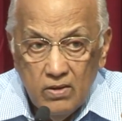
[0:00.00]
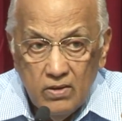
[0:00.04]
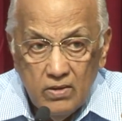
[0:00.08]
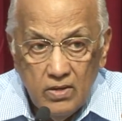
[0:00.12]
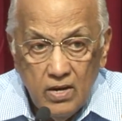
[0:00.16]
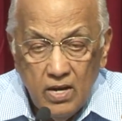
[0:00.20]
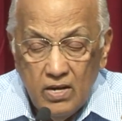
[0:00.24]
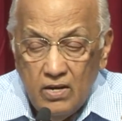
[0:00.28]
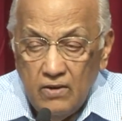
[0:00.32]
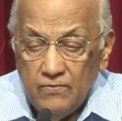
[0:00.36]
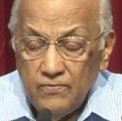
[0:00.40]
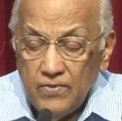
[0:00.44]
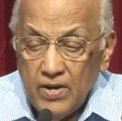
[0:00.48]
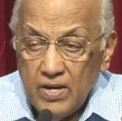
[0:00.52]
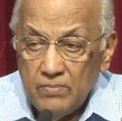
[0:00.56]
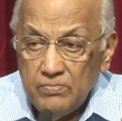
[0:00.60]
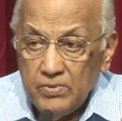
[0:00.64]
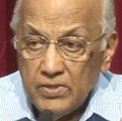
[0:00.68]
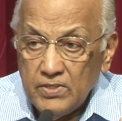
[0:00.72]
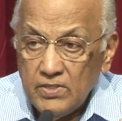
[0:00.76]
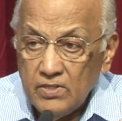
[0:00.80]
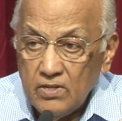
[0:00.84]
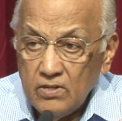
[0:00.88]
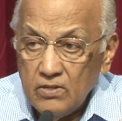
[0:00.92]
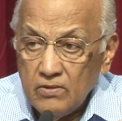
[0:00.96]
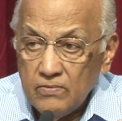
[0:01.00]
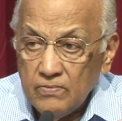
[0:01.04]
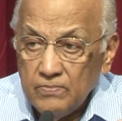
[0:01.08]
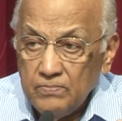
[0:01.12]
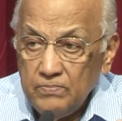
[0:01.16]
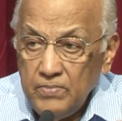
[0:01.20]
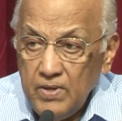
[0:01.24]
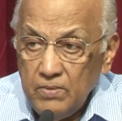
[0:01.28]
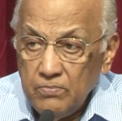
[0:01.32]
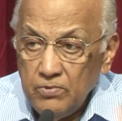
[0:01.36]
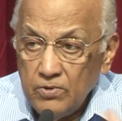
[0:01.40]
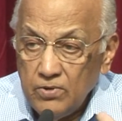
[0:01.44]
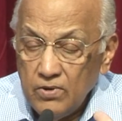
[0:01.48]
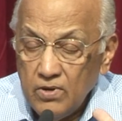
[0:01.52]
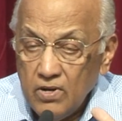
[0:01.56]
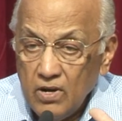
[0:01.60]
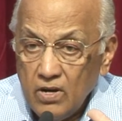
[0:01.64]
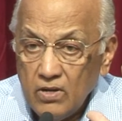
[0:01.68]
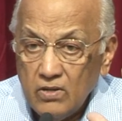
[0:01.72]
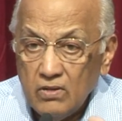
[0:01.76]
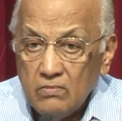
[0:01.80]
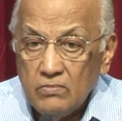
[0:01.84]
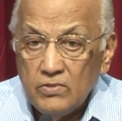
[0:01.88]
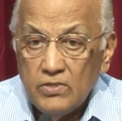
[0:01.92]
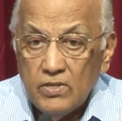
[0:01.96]
95% of people who
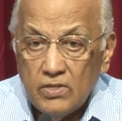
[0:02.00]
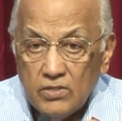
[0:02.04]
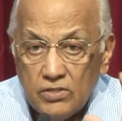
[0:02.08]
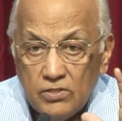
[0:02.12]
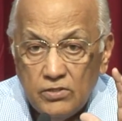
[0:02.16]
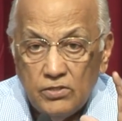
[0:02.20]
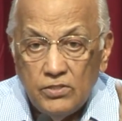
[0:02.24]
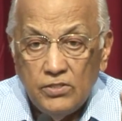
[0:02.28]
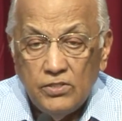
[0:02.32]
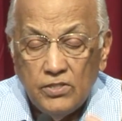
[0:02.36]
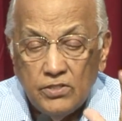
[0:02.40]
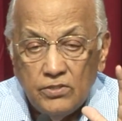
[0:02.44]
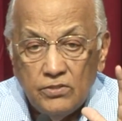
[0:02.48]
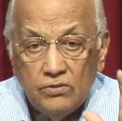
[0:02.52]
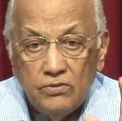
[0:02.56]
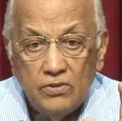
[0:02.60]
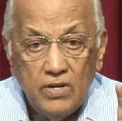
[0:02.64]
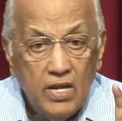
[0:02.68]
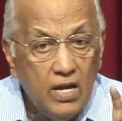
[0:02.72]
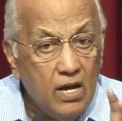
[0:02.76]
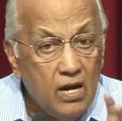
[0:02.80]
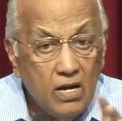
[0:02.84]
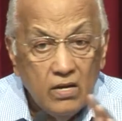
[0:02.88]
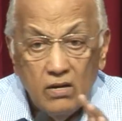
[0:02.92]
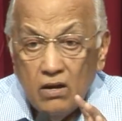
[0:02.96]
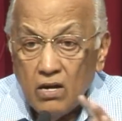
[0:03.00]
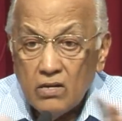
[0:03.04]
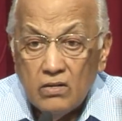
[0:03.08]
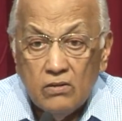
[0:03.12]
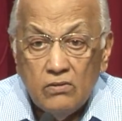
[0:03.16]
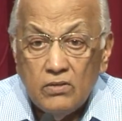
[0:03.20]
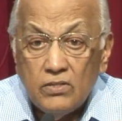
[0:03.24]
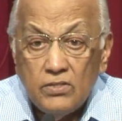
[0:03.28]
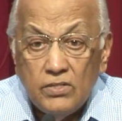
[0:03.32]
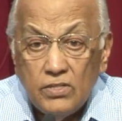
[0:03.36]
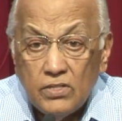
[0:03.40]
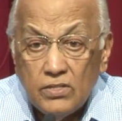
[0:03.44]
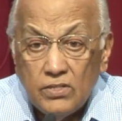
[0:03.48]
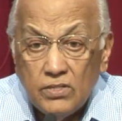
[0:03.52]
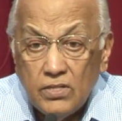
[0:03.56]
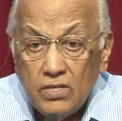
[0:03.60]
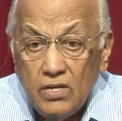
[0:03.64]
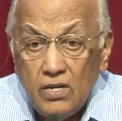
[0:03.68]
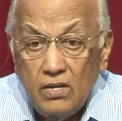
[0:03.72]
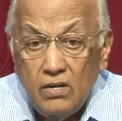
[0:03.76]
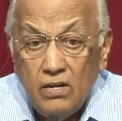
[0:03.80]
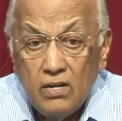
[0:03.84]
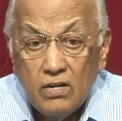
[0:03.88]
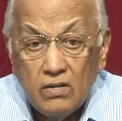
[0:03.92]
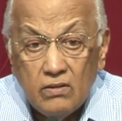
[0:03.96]
call themselves Christians today are not Christians in
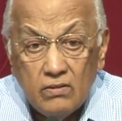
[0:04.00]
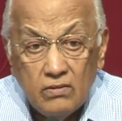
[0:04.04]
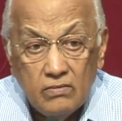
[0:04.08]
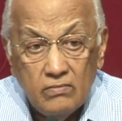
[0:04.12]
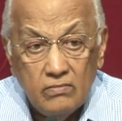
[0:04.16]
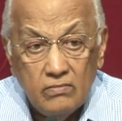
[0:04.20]
India.